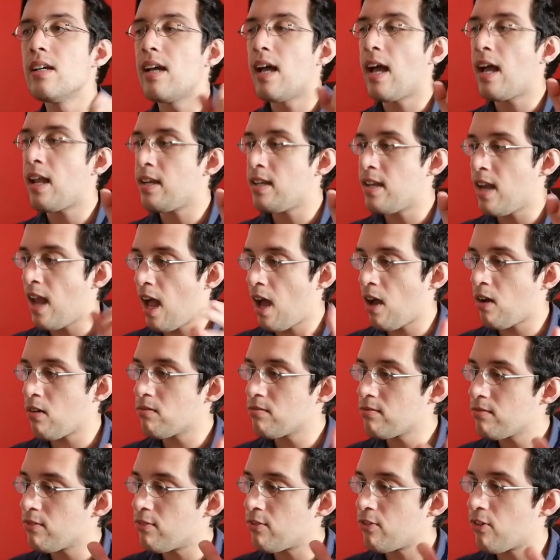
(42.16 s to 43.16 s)
And
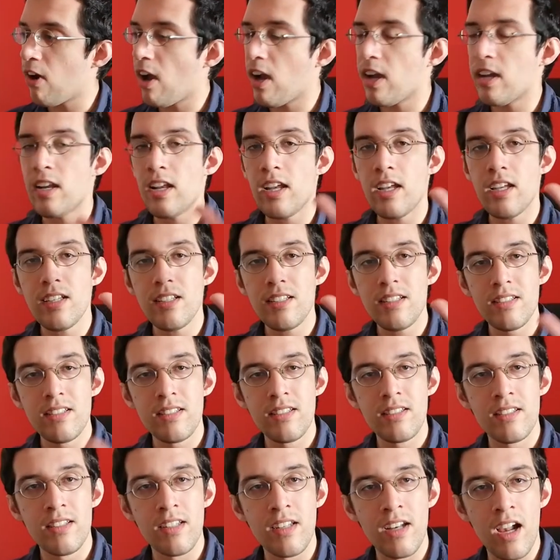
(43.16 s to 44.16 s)
now, Friday
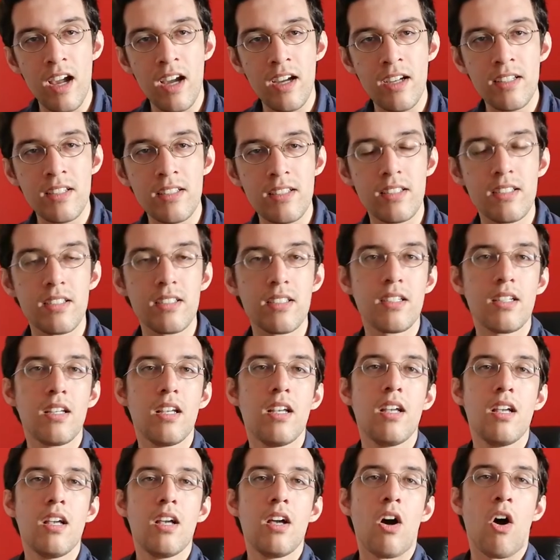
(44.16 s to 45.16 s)
the 9th
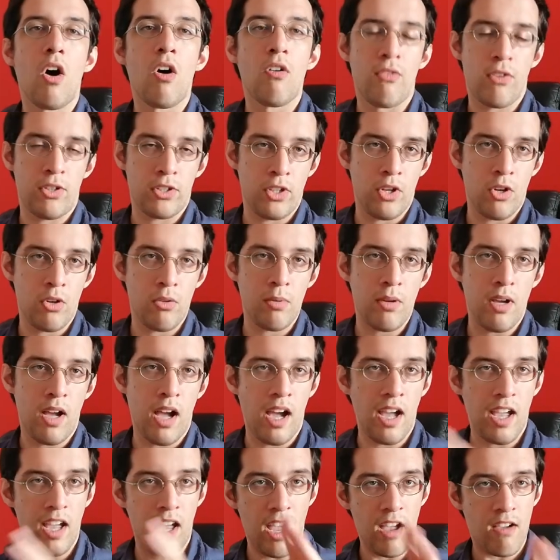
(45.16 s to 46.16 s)
of October,
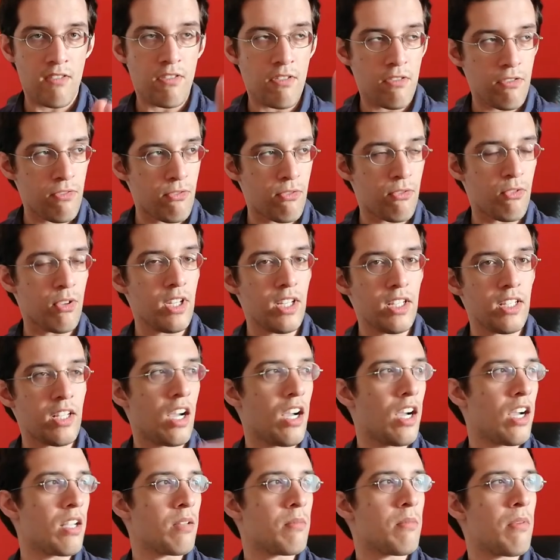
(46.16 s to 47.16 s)
I have a free
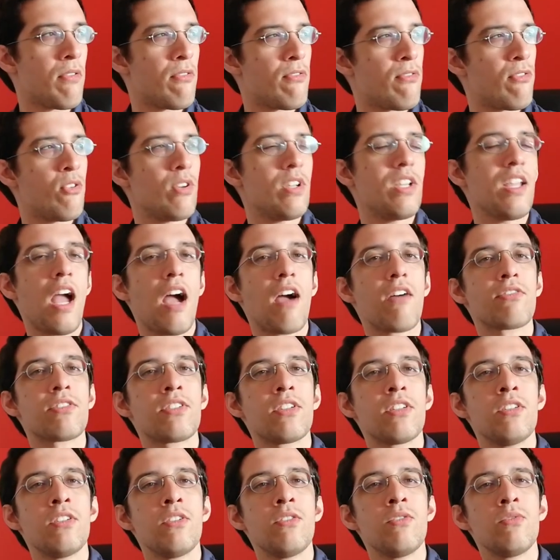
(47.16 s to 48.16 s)
time, a free
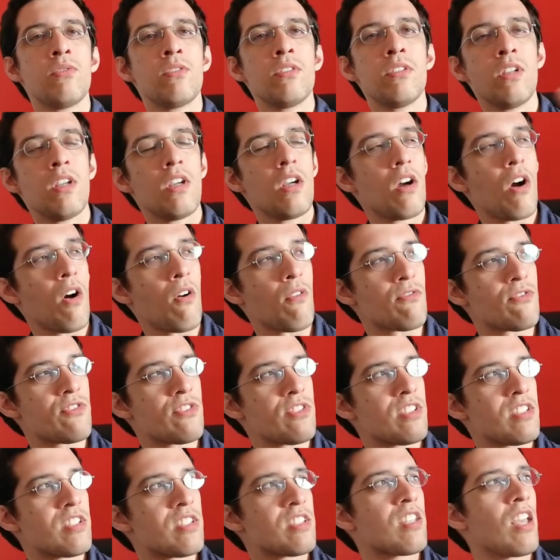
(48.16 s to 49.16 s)
afternoon of
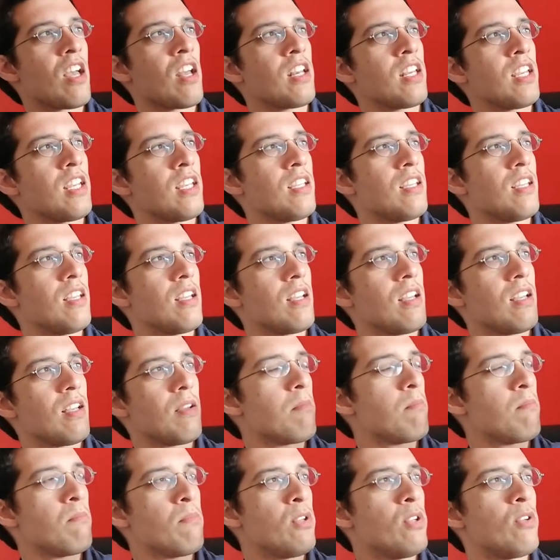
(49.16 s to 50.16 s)
sunny
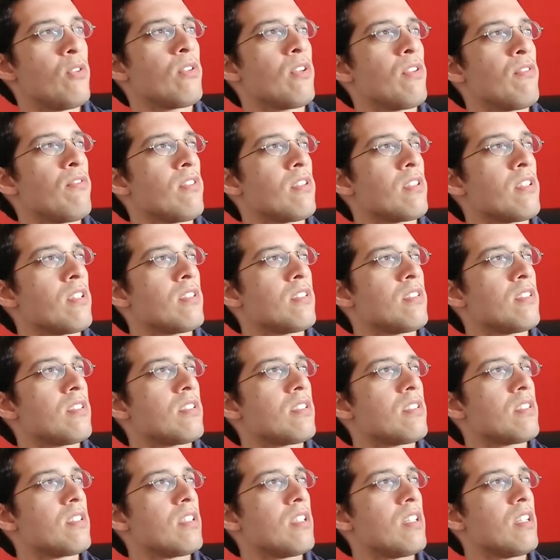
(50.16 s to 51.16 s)

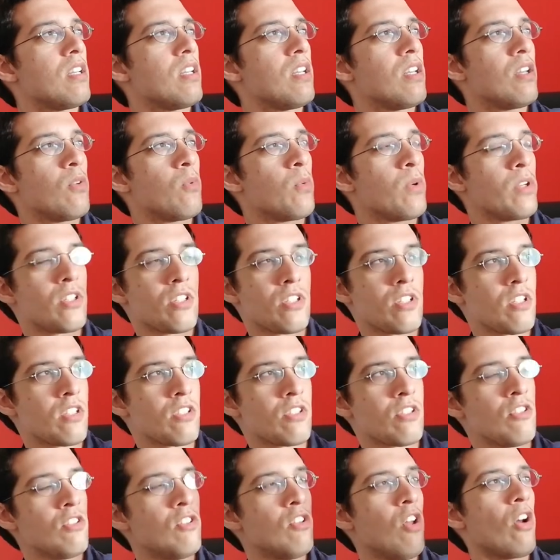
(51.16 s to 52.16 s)
beautifulness, which
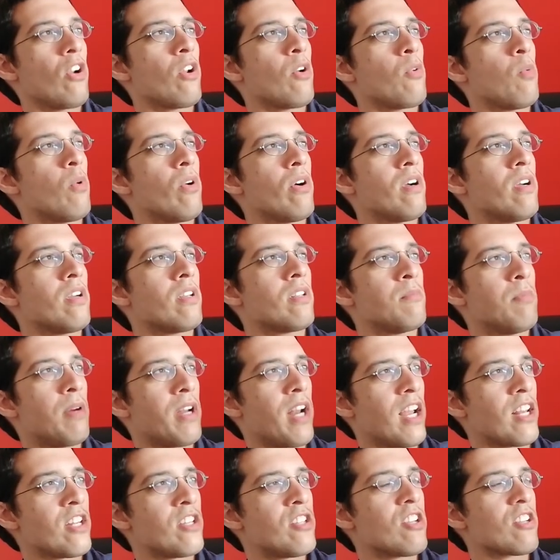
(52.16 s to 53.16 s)
is not a word, but
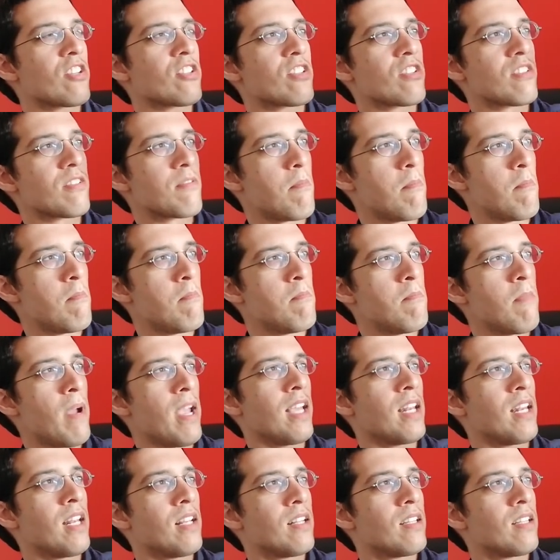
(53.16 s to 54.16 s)
I just
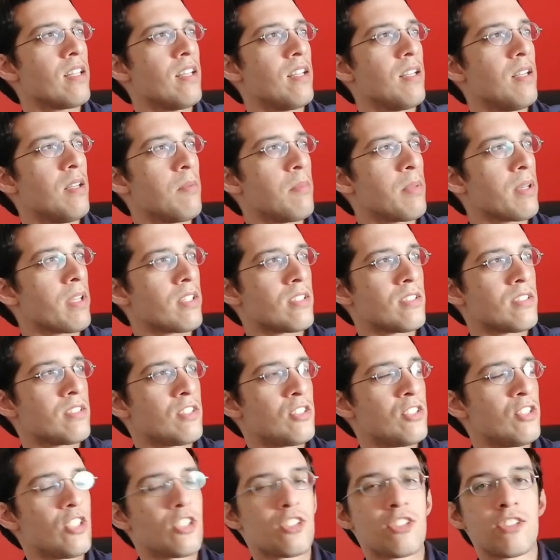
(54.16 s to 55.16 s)
made it because
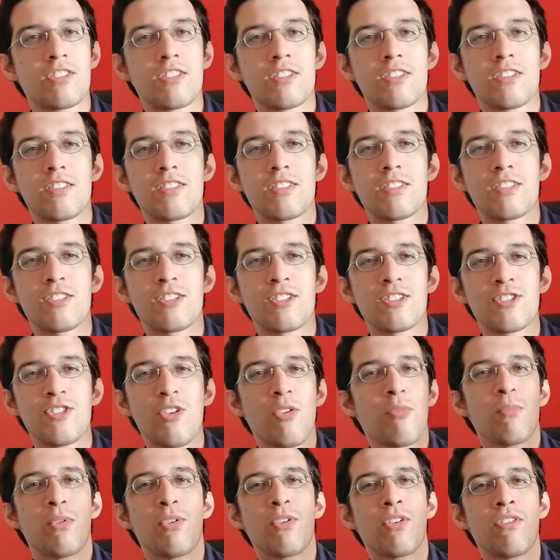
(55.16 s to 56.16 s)
it's just so
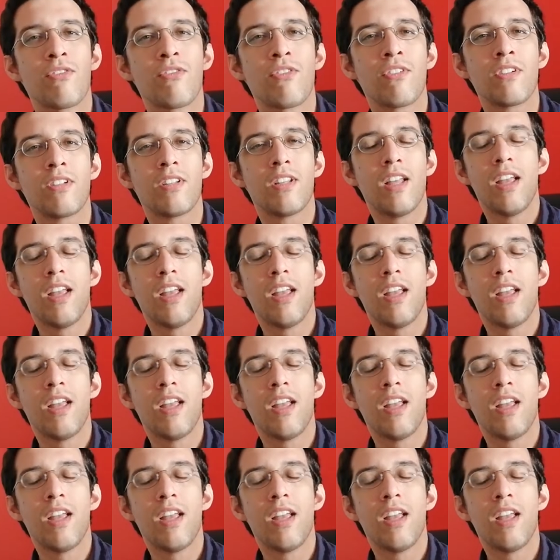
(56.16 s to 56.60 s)
beautiful.